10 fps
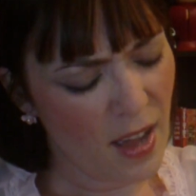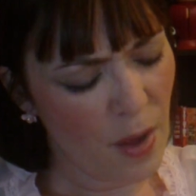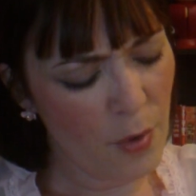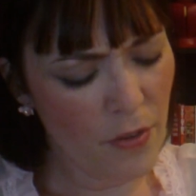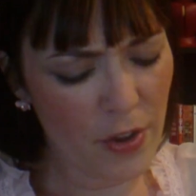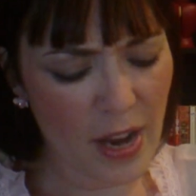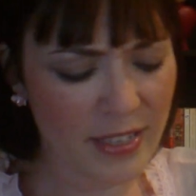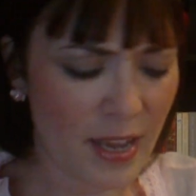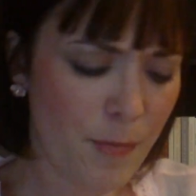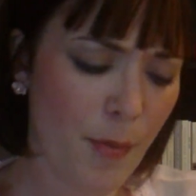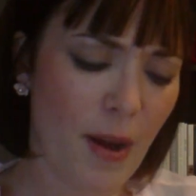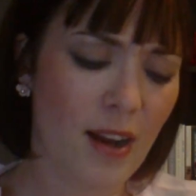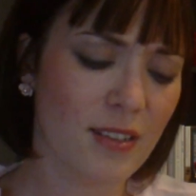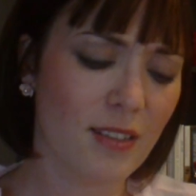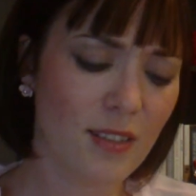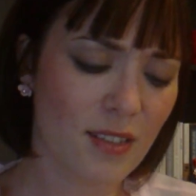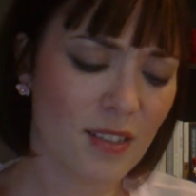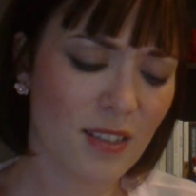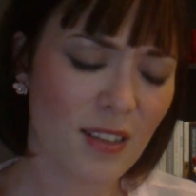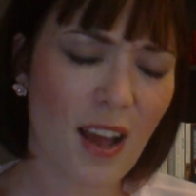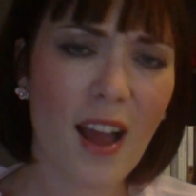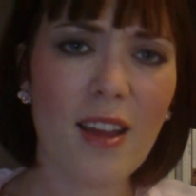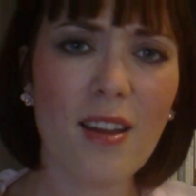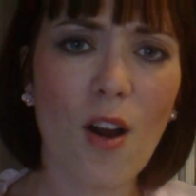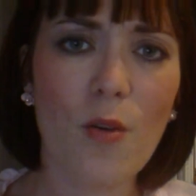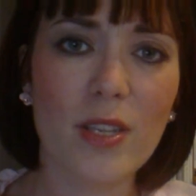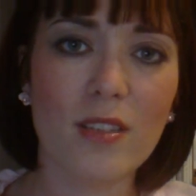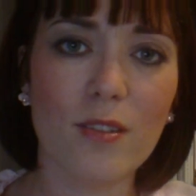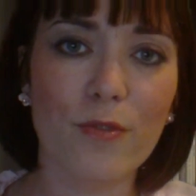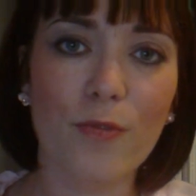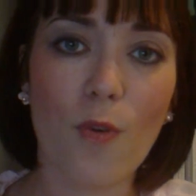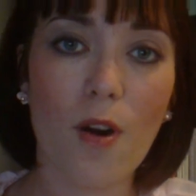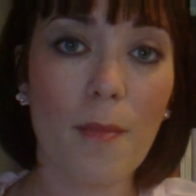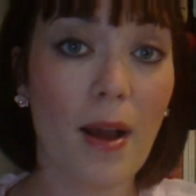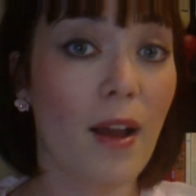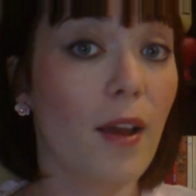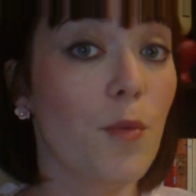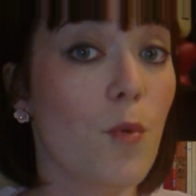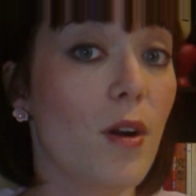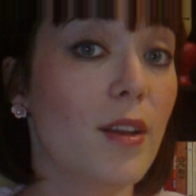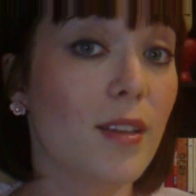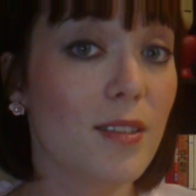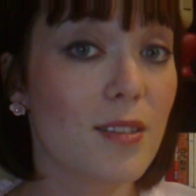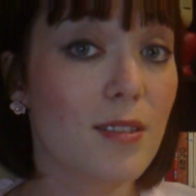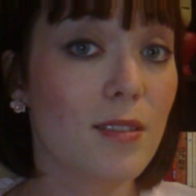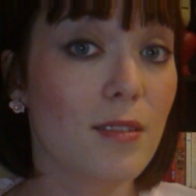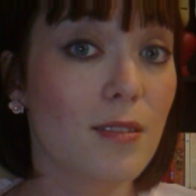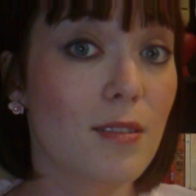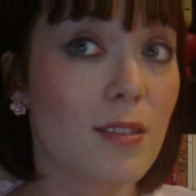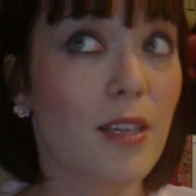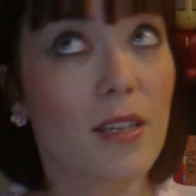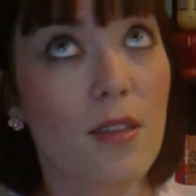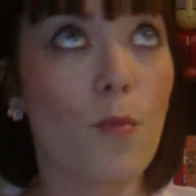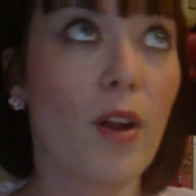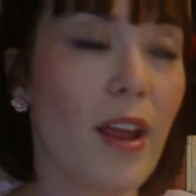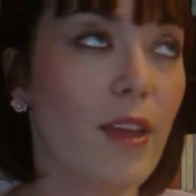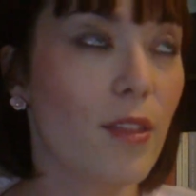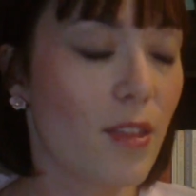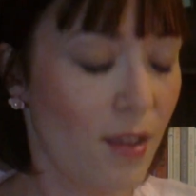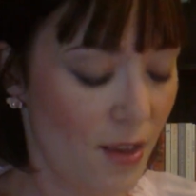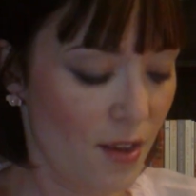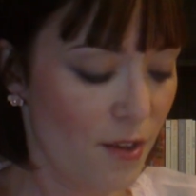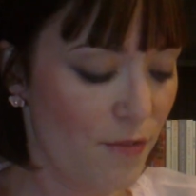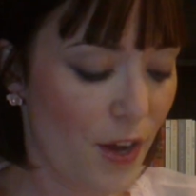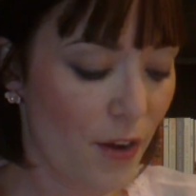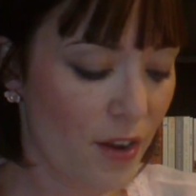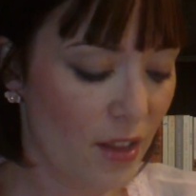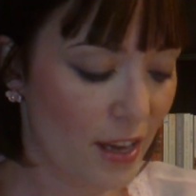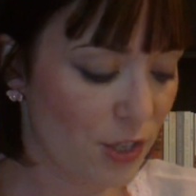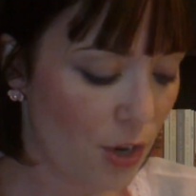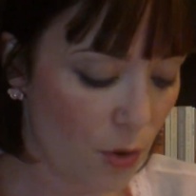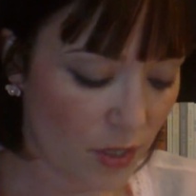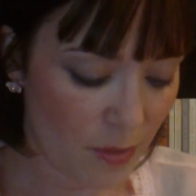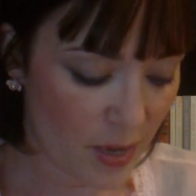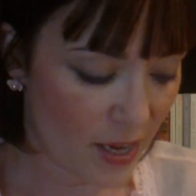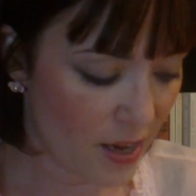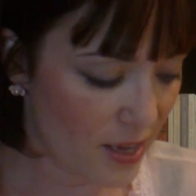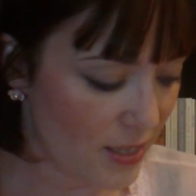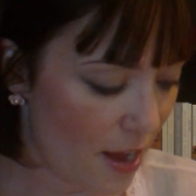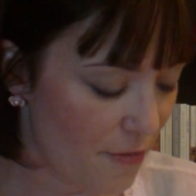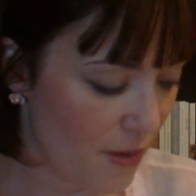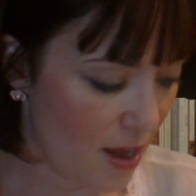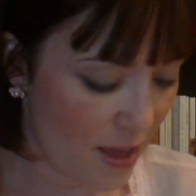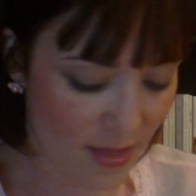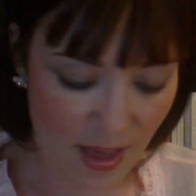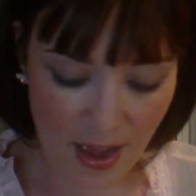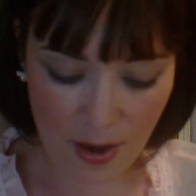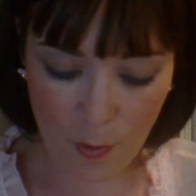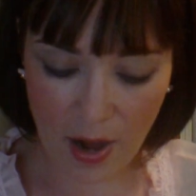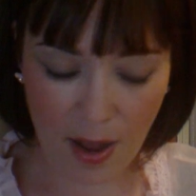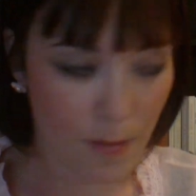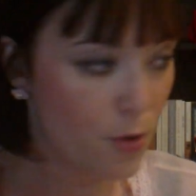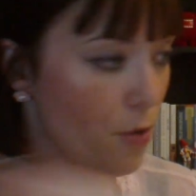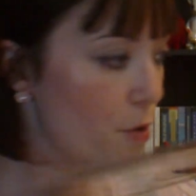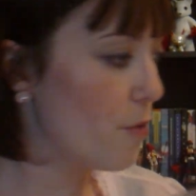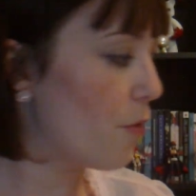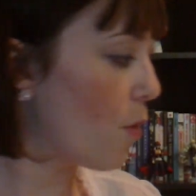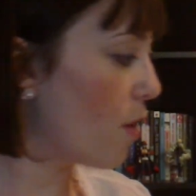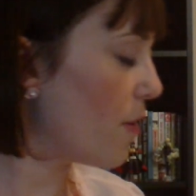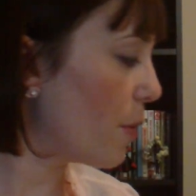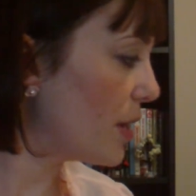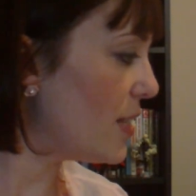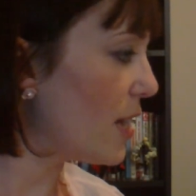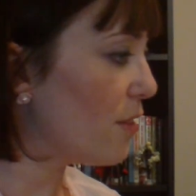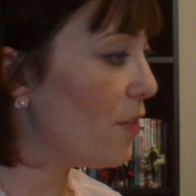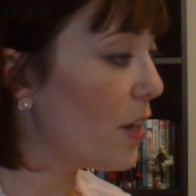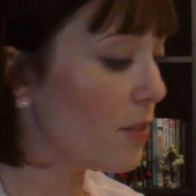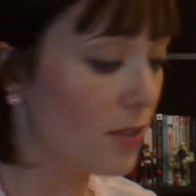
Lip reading: wonder if you guys keep your boxes. I always do for my 1/6 and 1/8 figure collection, only because I find that when I move, or if I want to take the figure